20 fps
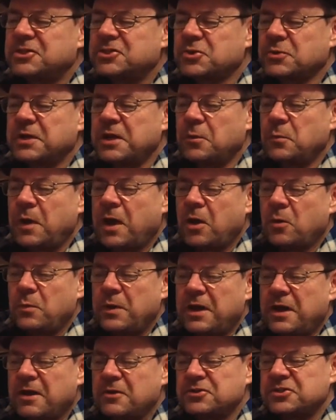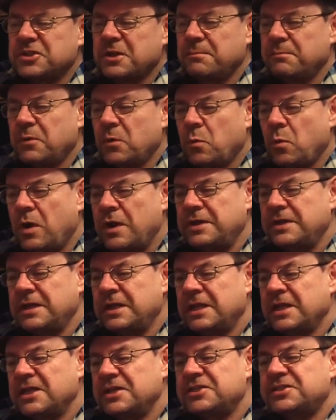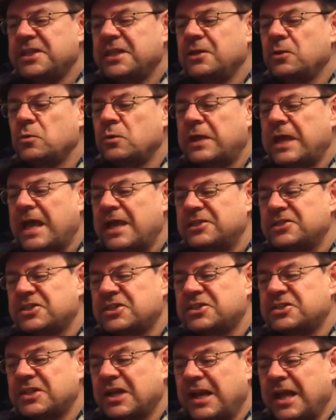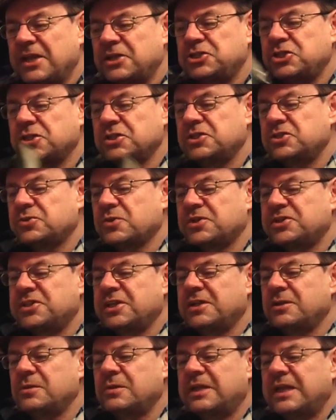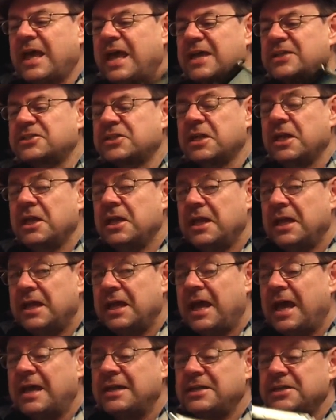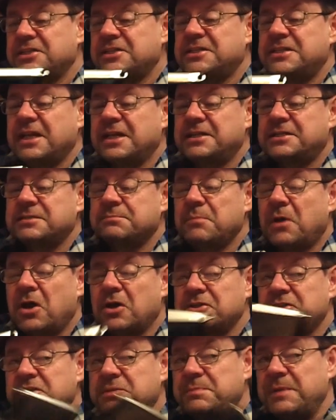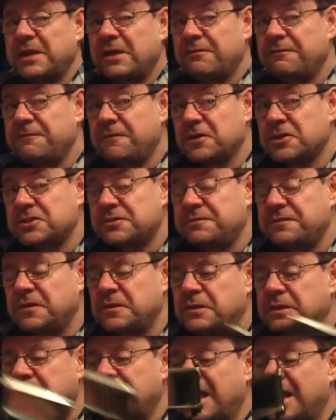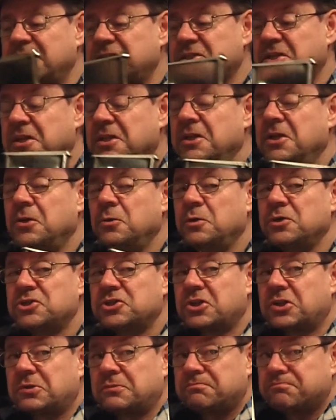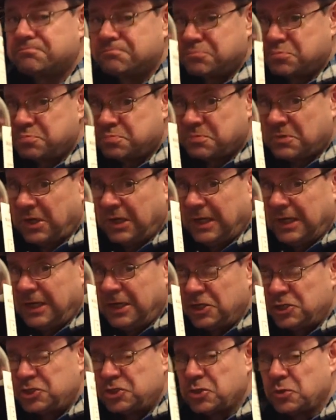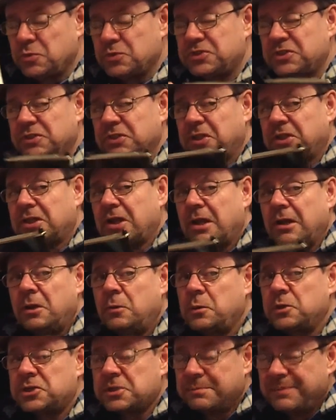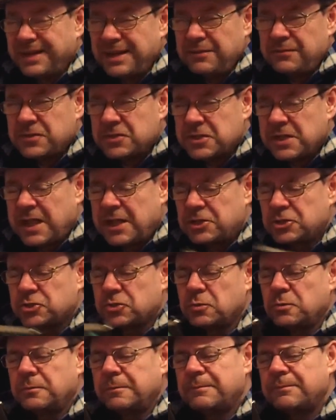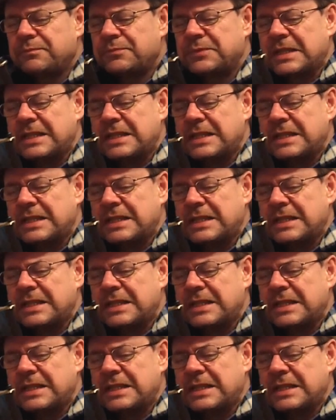So here we are, warehouse number one, single cask selection. So a single cask, and it's ticked, marked as being a first fill cask, which clearly shows in the colour, which I believe is natural.